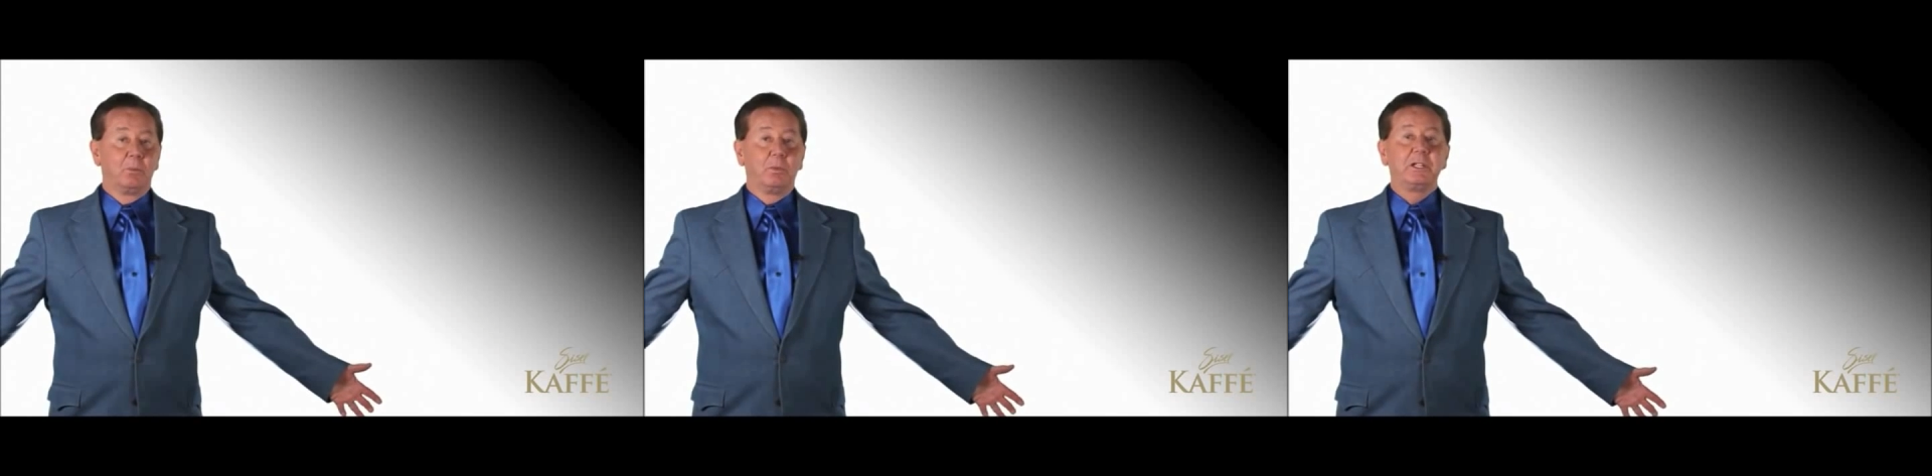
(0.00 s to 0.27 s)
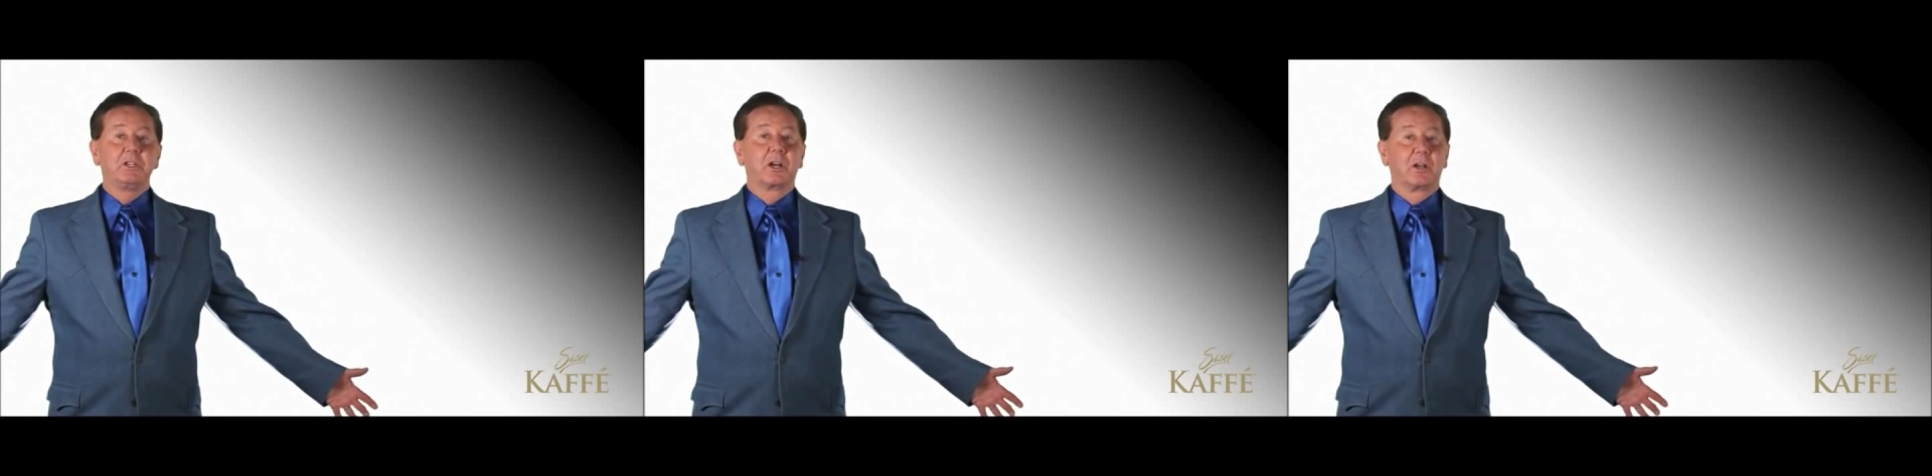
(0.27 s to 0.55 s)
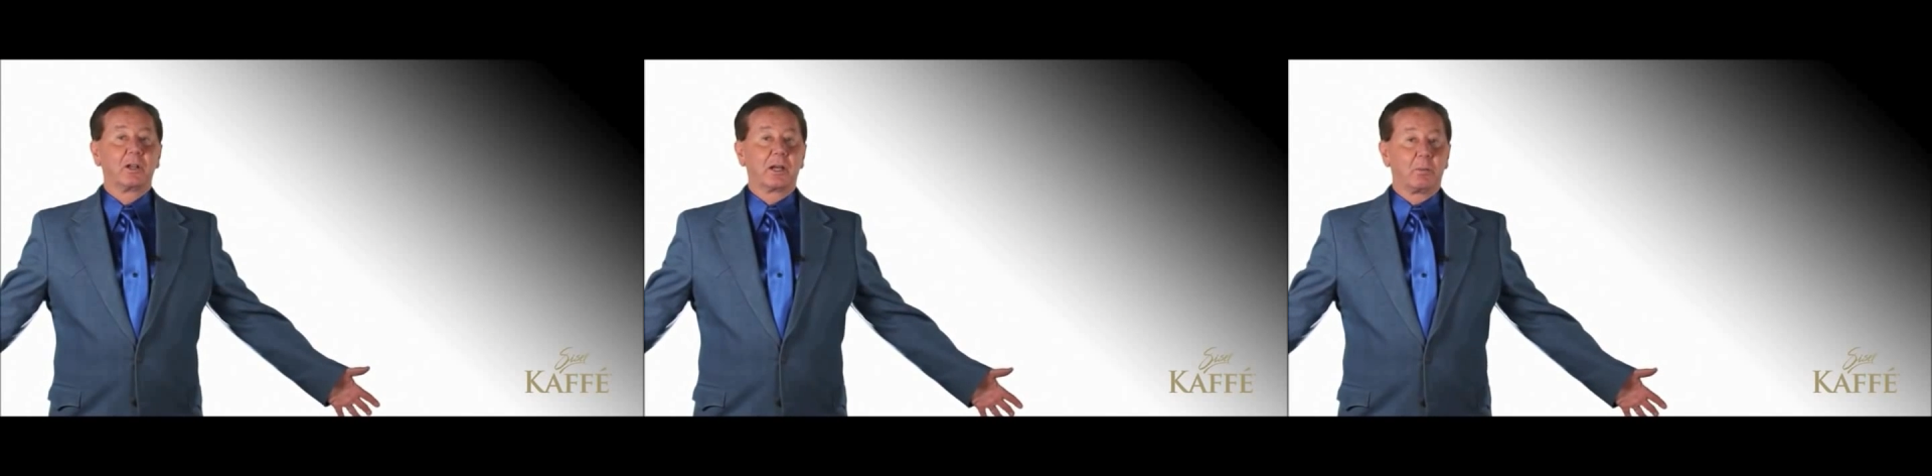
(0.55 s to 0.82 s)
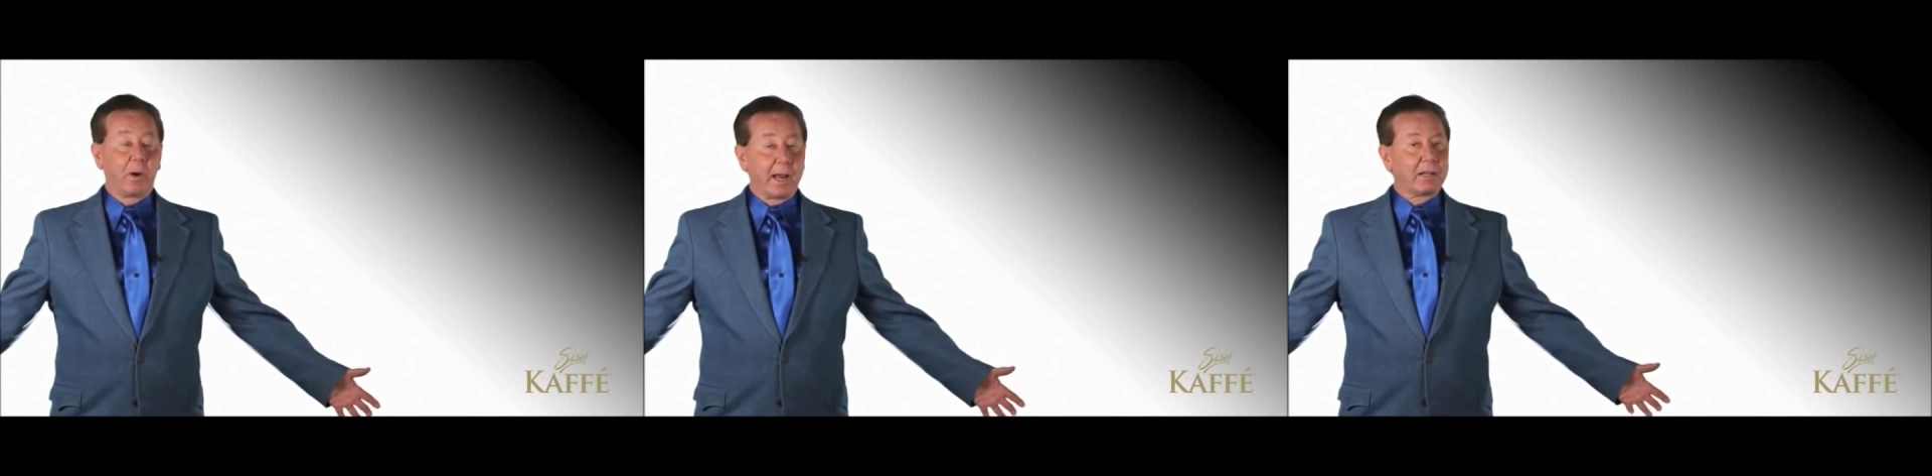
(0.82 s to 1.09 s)
we took a look
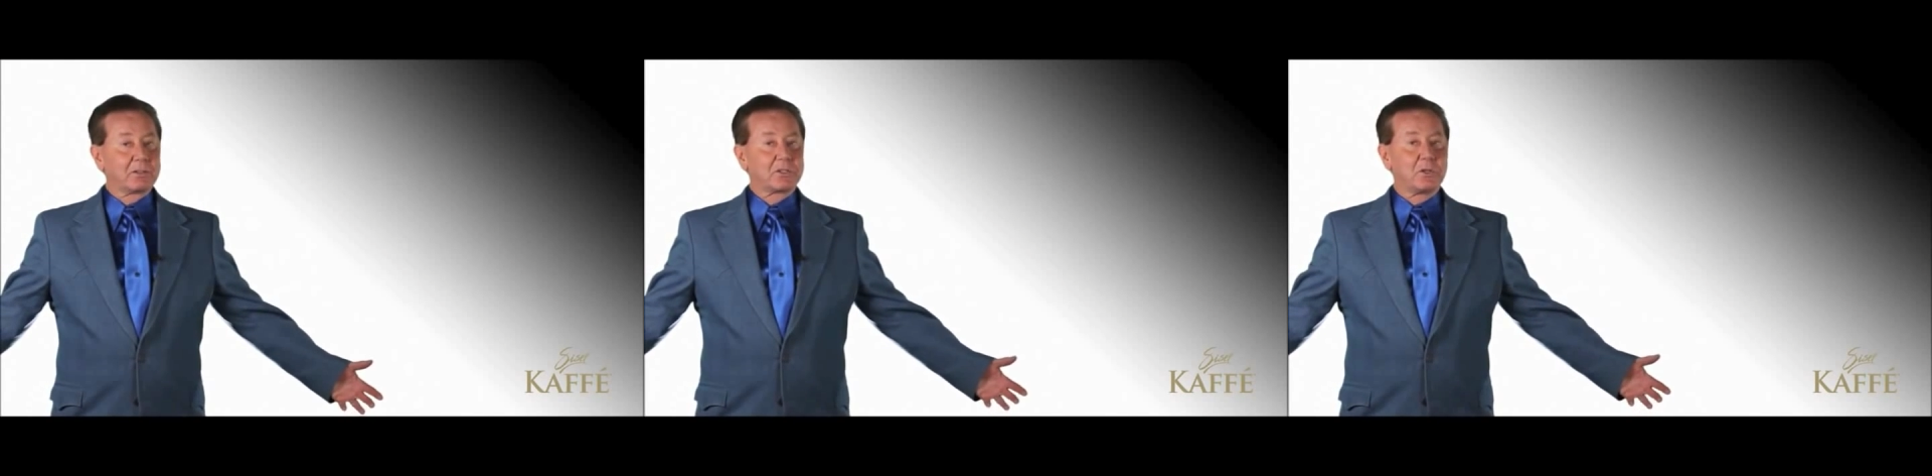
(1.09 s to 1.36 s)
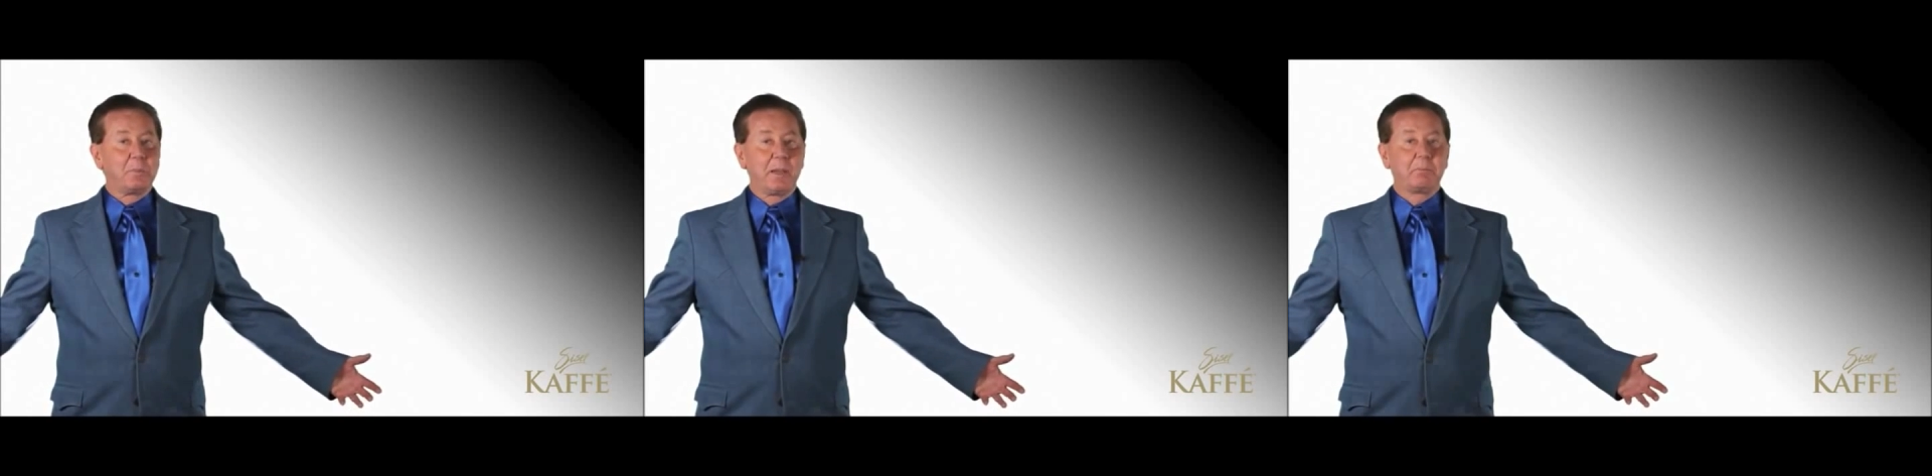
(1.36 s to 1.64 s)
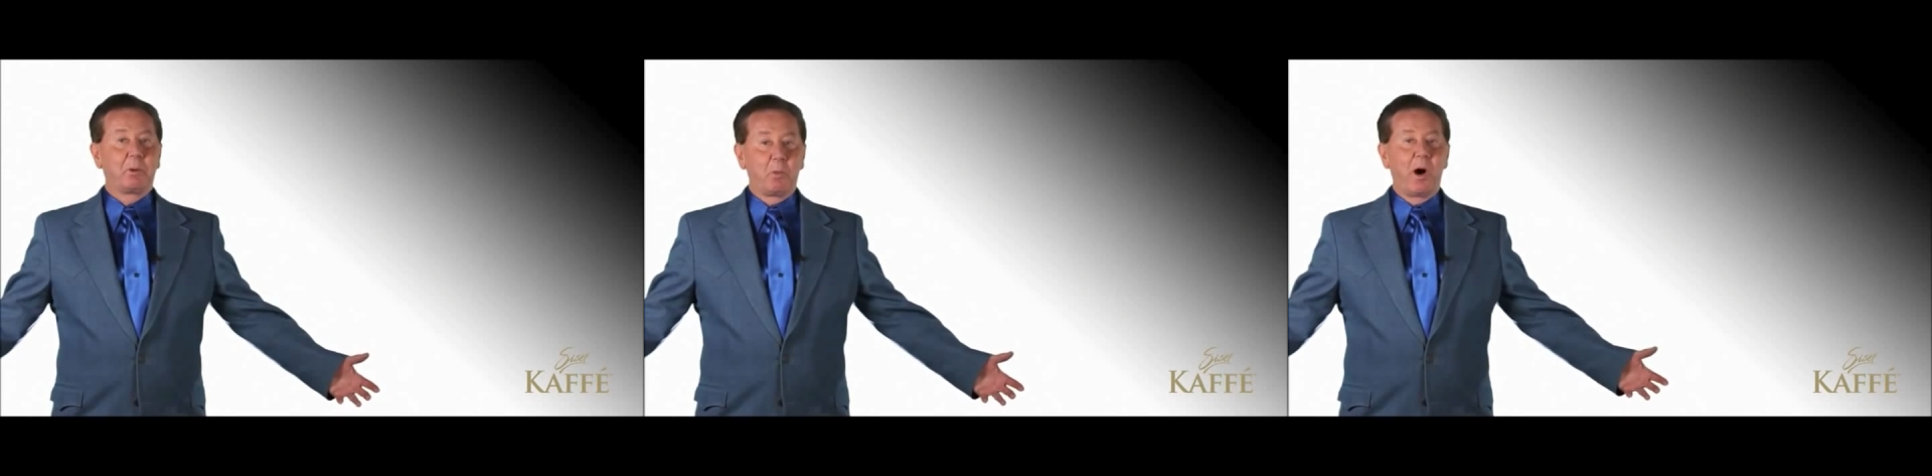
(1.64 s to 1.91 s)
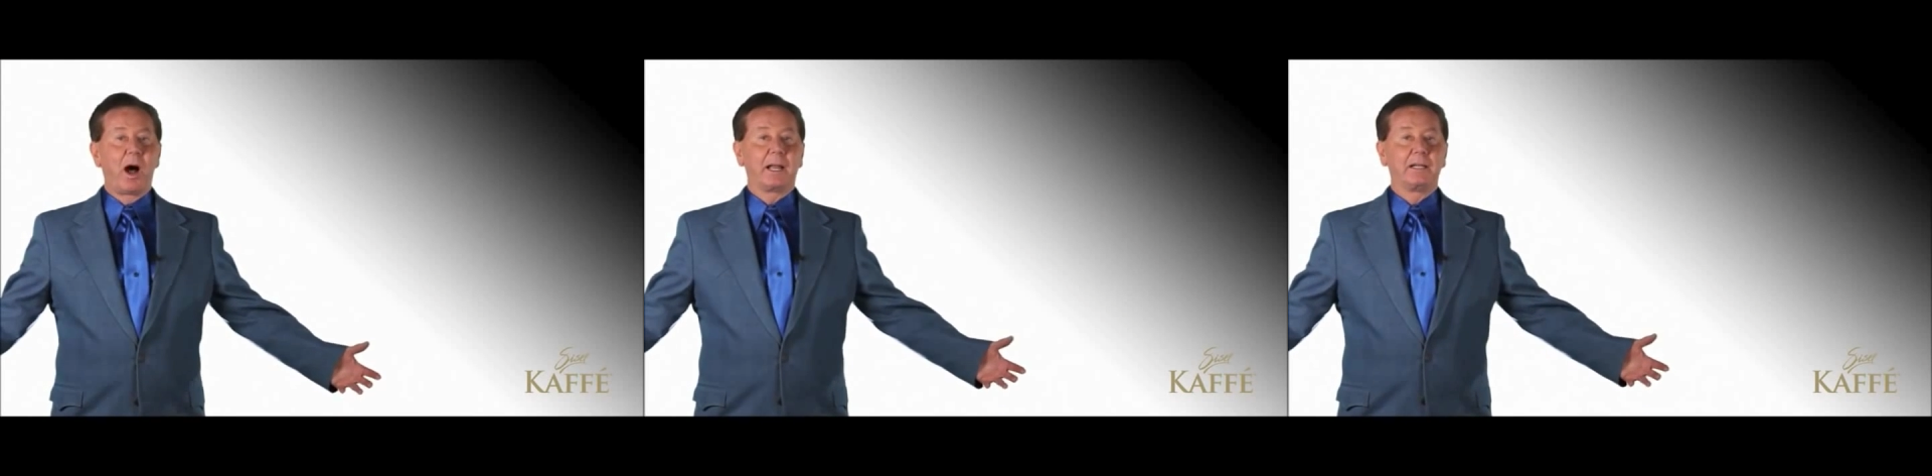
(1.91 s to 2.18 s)
at what else do people
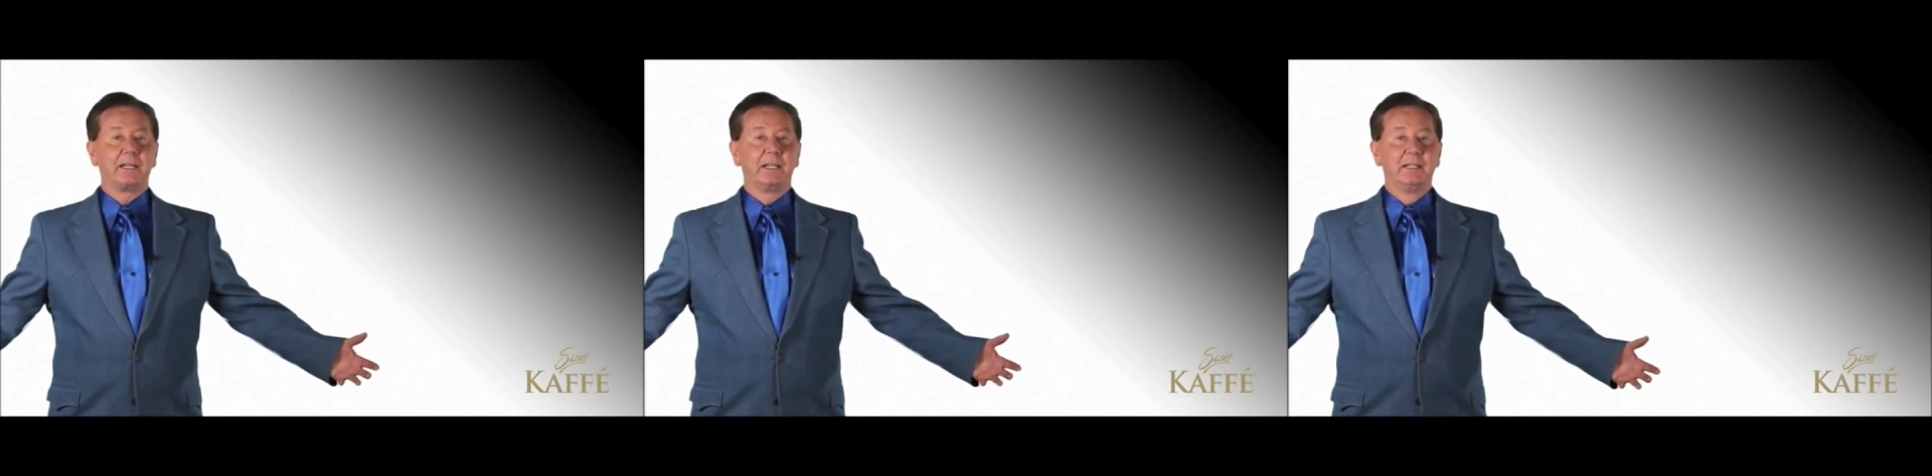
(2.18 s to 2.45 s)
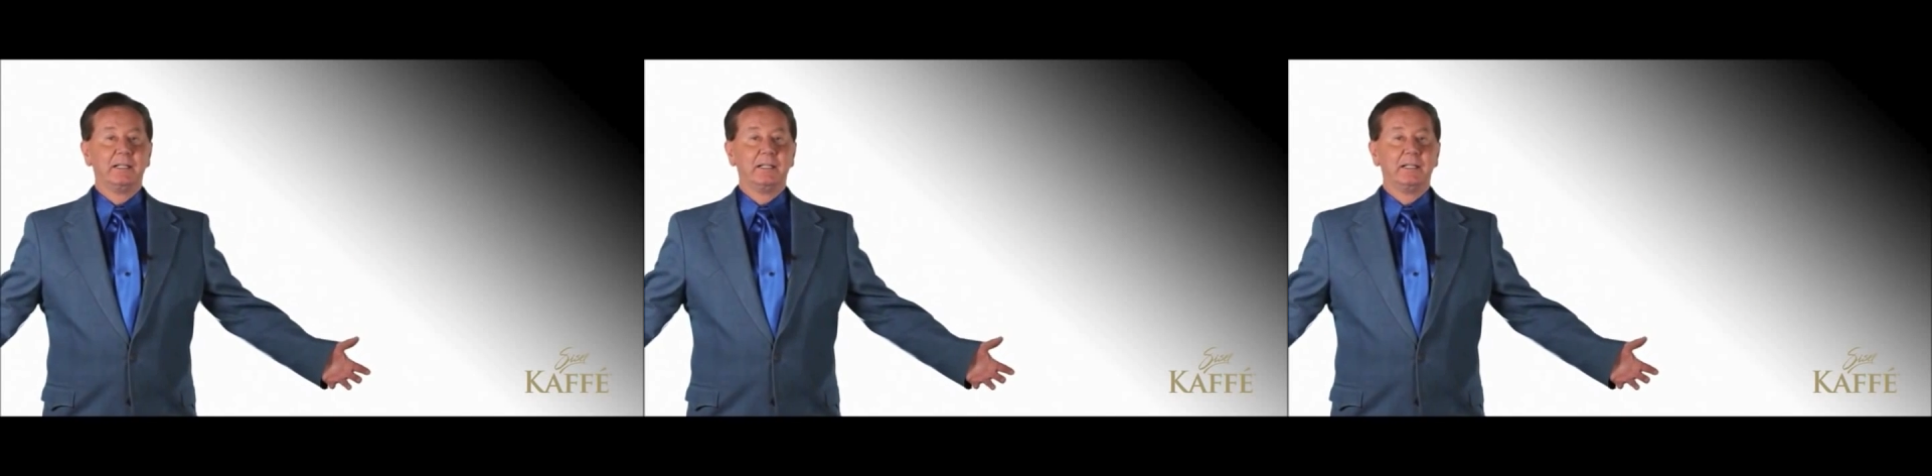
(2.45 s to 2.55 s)
want?